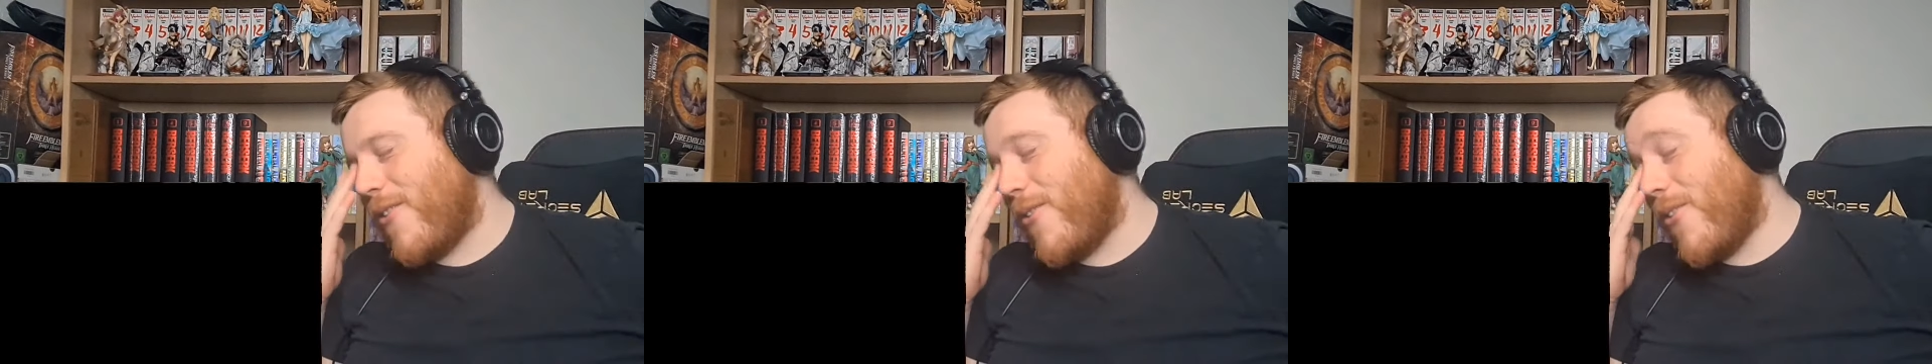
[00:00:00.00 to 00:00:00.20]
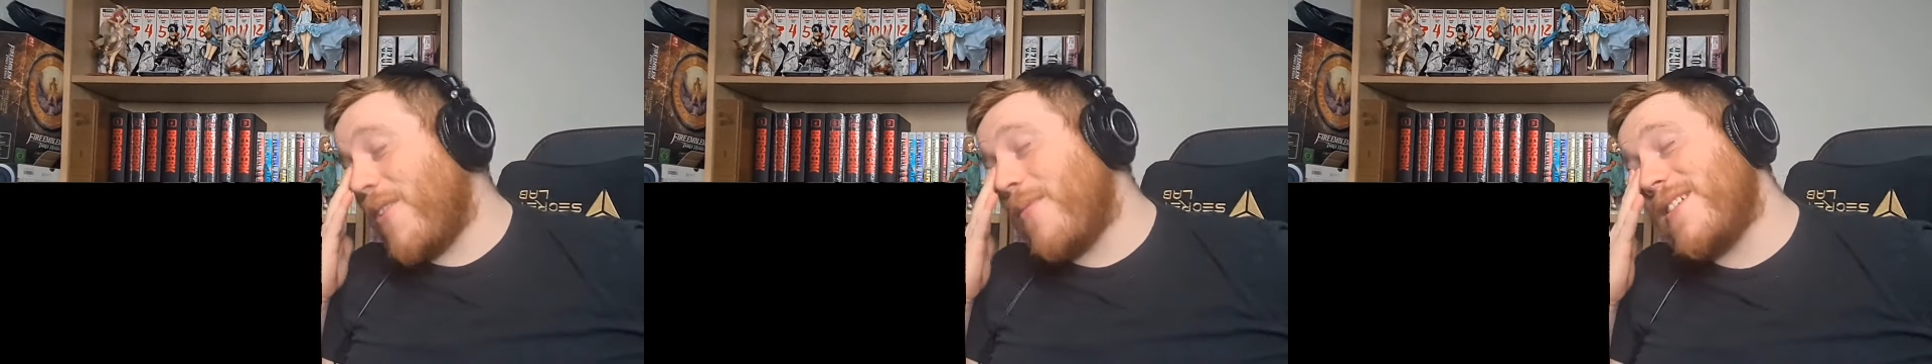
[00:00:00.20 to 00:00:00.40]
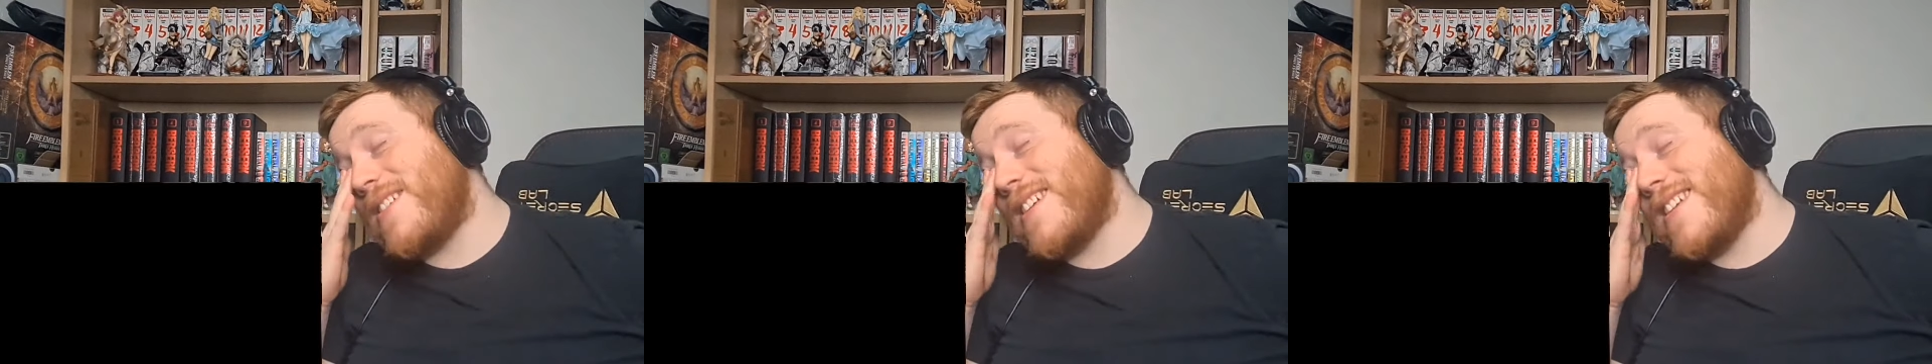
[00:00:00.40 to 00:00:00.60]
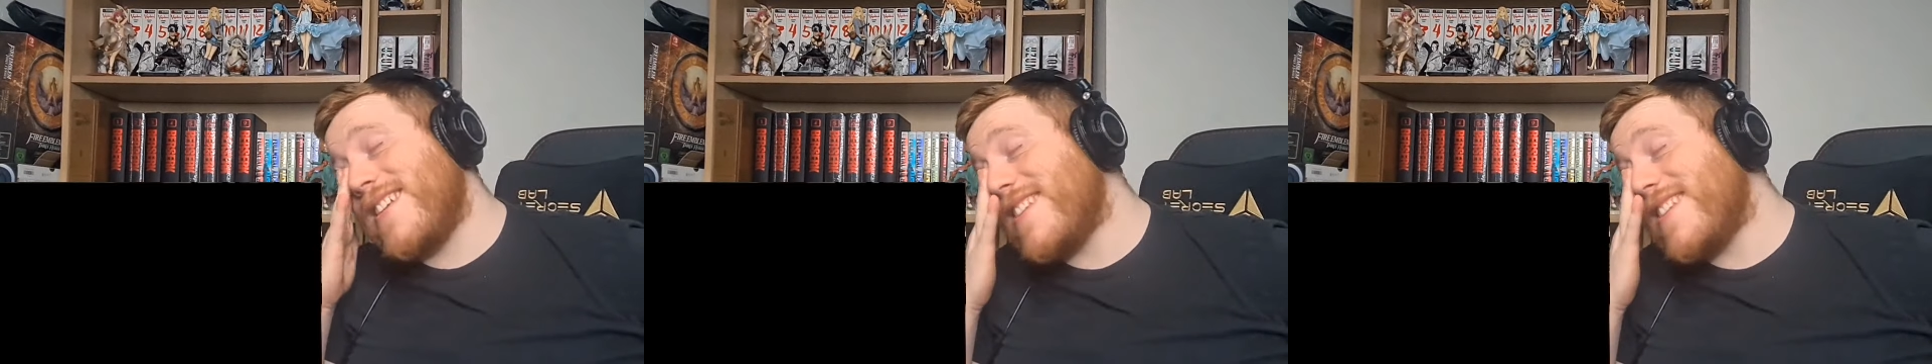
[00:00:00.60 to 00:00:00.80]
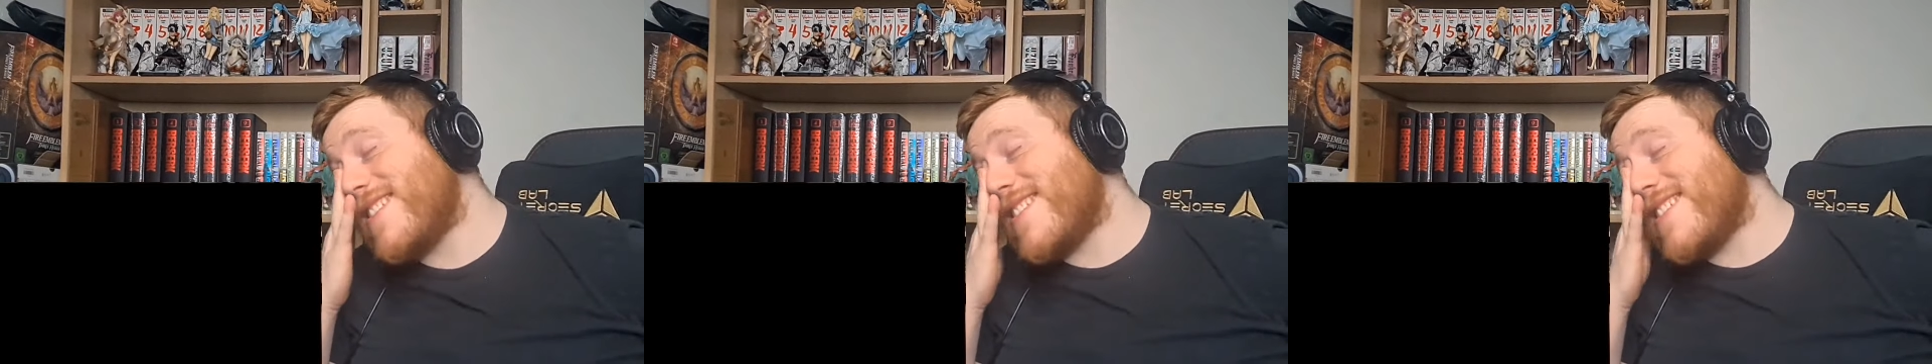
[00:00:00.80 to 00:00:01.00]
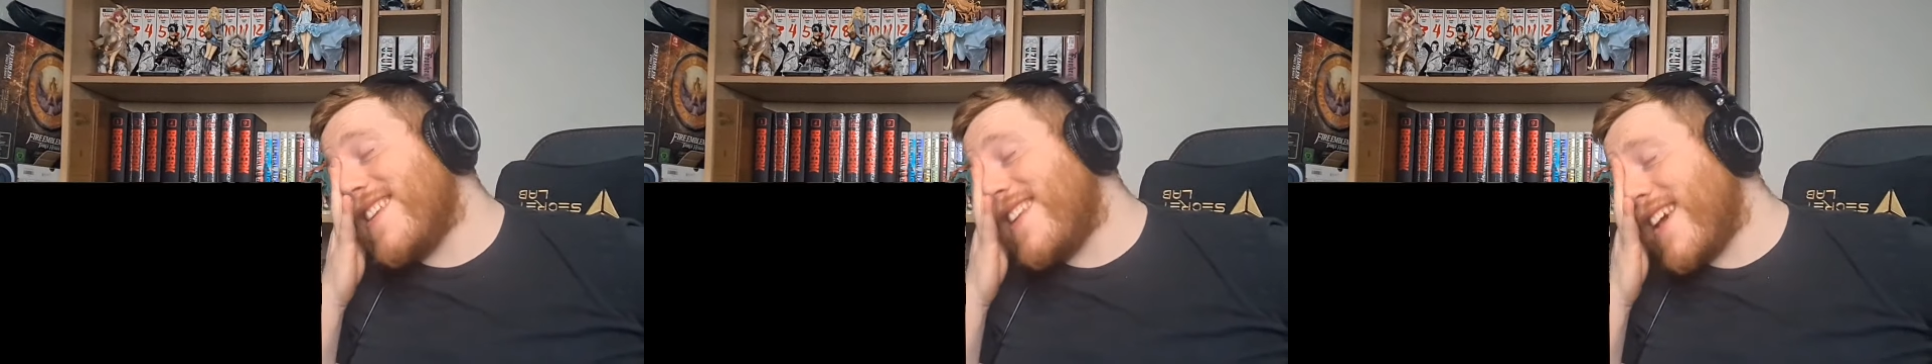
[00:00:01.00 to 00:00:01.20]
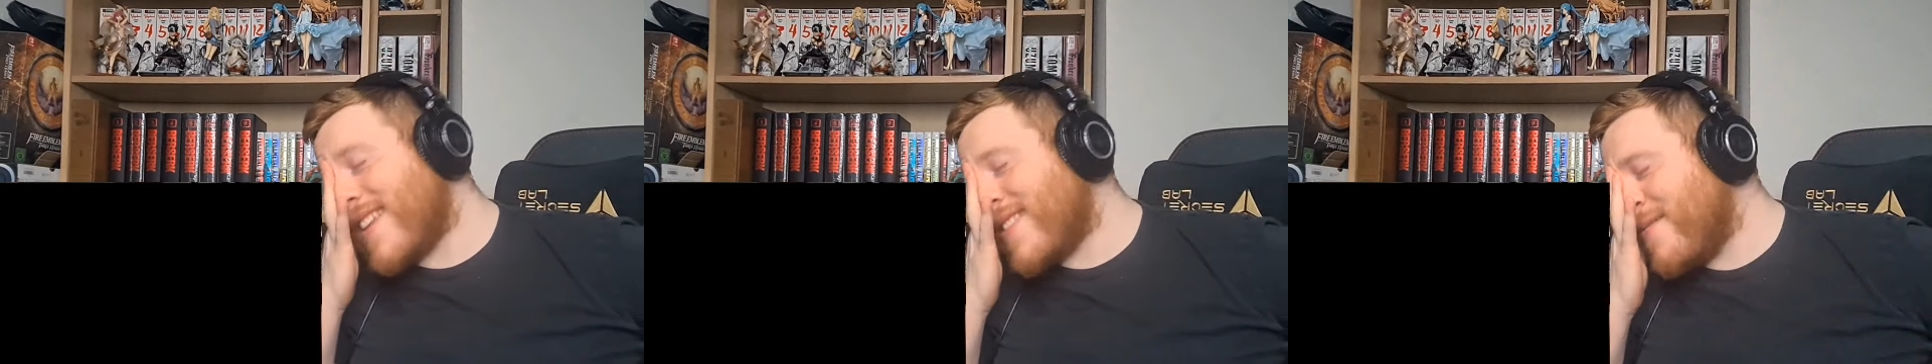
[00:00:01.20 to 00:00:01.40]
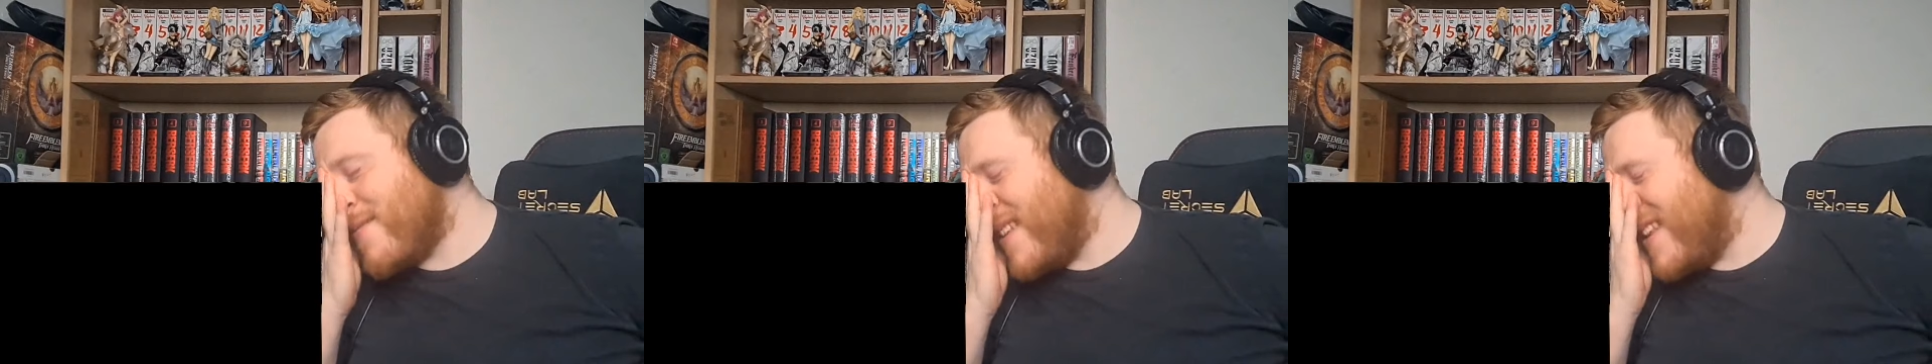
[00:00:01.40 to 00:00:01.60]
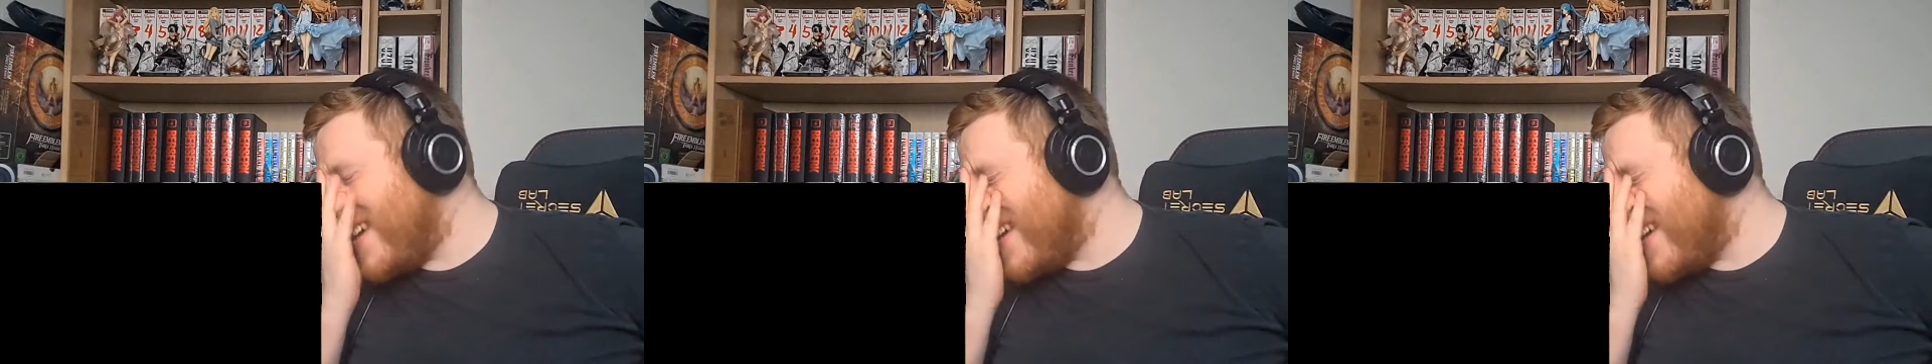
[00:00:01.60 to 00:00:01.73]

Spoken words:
call him a genius in the next